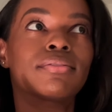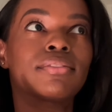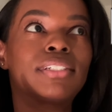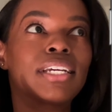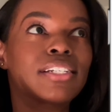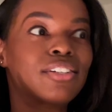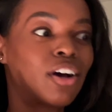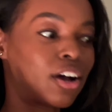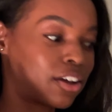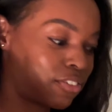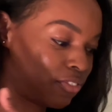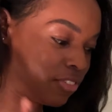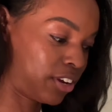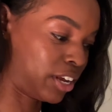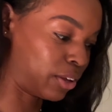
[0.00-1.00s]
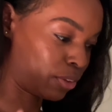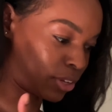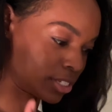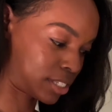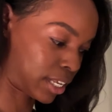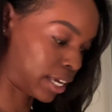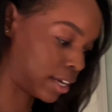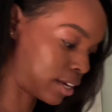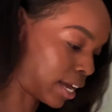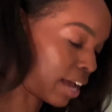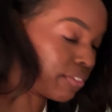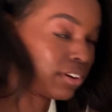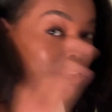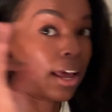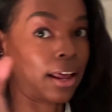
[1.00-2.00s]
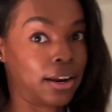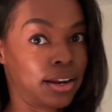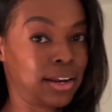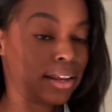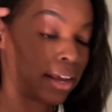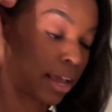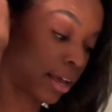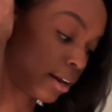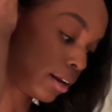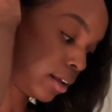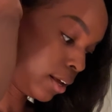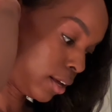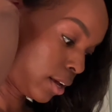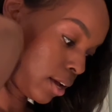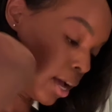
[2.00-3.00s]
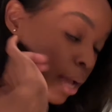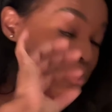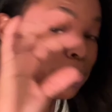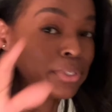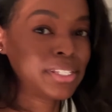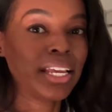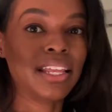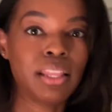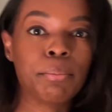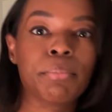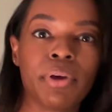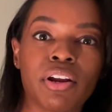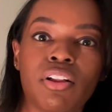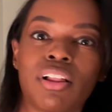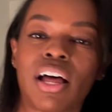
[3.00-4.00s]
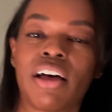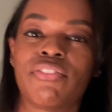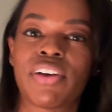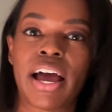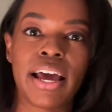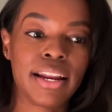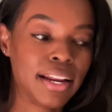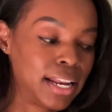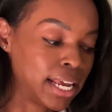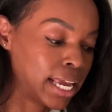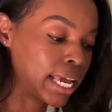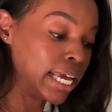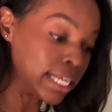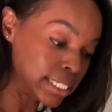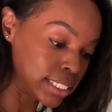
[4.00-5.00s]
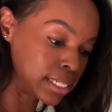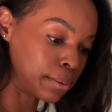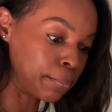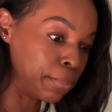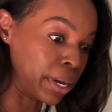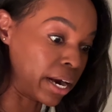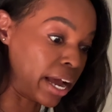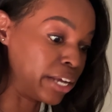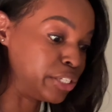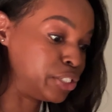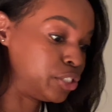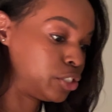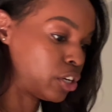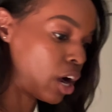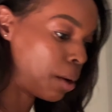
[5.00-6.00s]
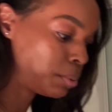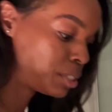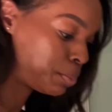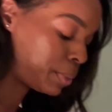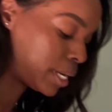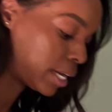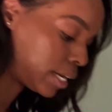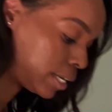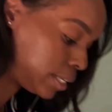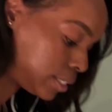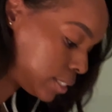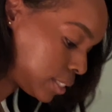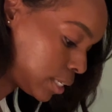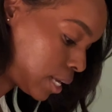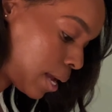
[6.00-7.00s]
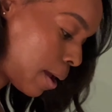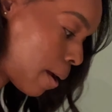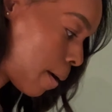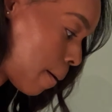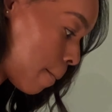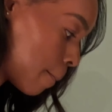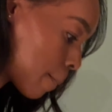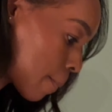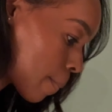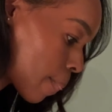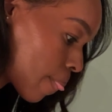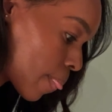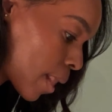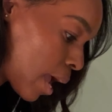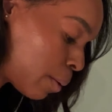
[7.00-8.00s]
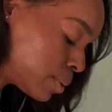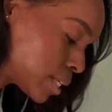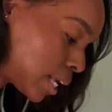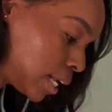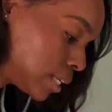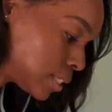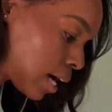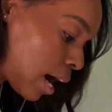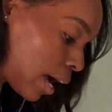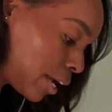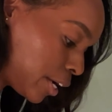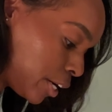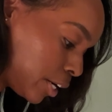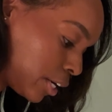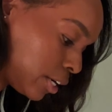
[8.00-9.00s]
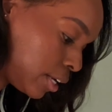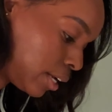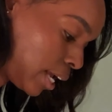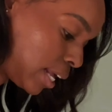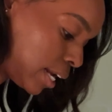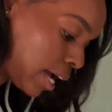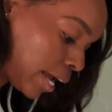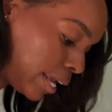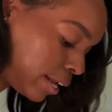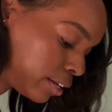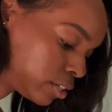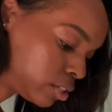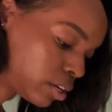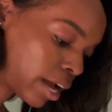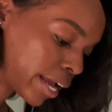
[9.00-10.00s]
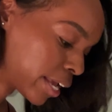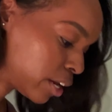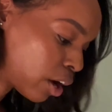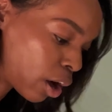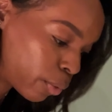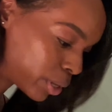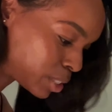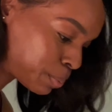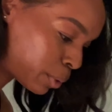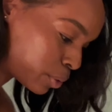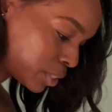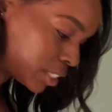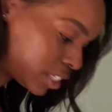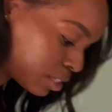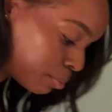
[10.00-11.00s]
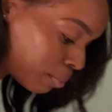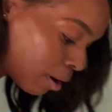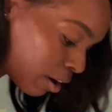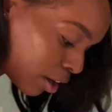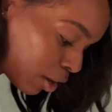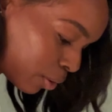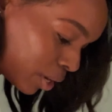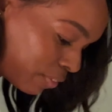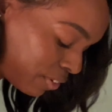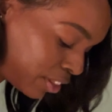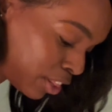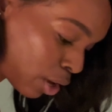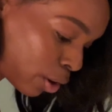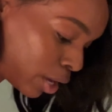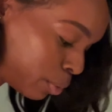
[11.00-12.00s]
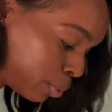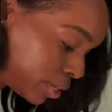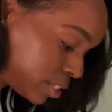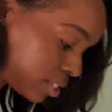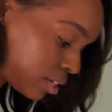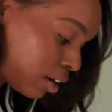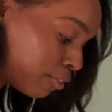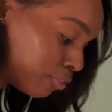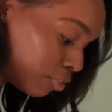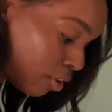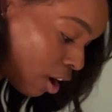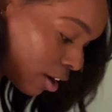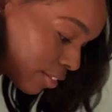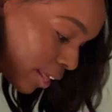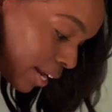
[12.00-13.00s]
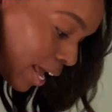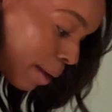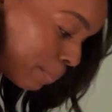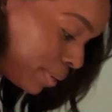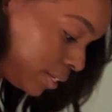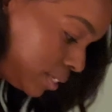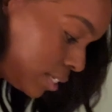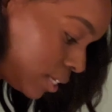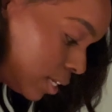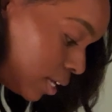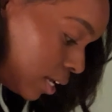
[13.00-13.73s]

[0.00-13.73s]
TikTok video looks like. I haven't edited it yet. I was in the middle of editing it, but I stopped because I was getting tired and I I can always post it tomorrow even though it was a vlog that happened